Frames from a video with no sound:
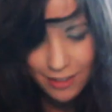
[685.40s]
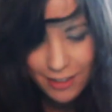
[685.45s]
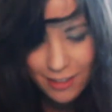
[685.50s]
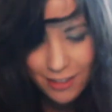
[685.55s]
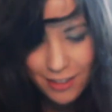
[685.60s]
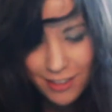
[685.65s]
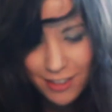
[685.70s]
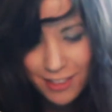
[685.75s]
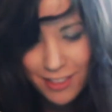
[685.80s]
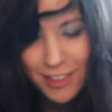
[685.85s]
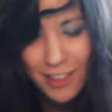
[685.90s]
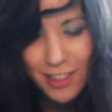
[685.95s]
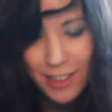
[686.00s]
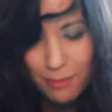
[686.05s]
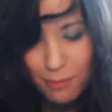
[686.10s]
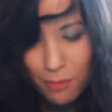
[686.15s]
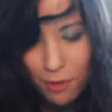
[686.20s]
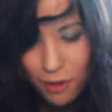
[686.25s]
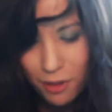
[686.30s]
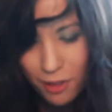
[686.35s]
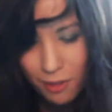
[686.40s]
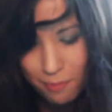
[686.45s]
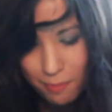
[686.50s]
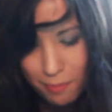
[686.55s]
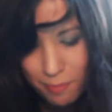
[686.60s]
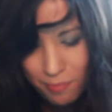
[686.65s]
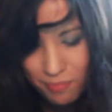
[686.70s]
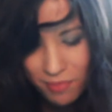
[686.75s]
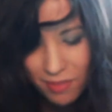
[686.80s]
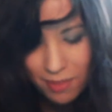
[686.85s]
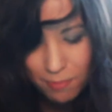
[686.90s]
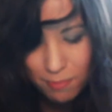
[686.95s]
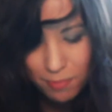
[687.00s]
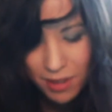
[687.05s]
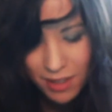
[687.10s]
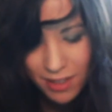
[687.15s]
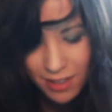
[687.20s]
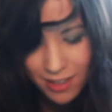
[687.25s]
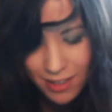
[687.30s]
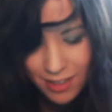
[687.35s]
It's just the small
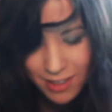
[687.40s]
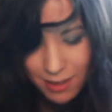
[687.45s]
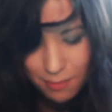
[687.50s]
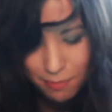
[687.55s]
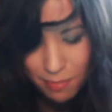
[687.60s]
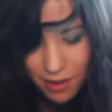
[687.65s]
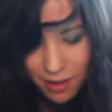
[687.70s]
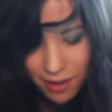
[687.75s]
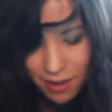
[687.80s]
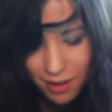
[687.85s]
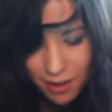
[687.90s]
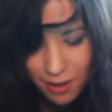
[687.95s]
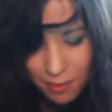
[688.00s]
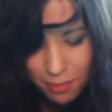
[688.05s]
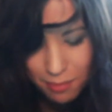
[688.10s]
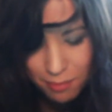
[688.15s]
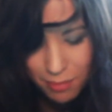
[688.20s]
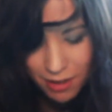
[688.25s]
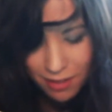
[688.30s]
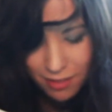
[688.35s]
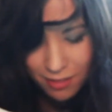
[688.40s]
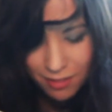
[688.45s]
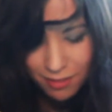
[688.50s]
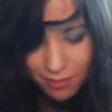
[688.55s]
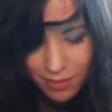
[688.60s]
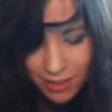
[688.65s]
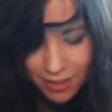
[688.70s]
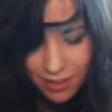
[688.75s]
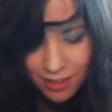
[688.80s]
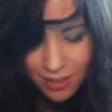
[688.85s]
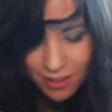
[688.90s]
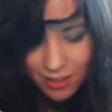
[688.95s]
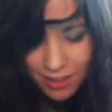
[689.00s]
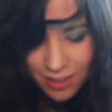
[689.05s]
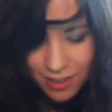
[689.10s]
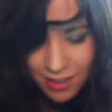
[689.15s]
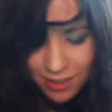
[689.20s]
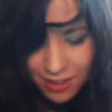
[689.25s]
pieces to pick up. I'm like, oh my god.